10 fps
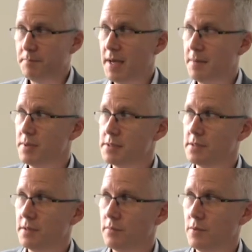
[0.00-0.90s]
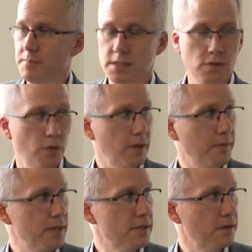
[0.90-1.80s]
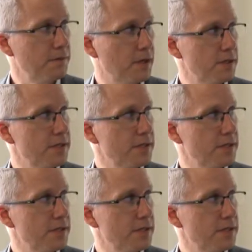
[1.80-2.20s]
papers that we've been talking about so far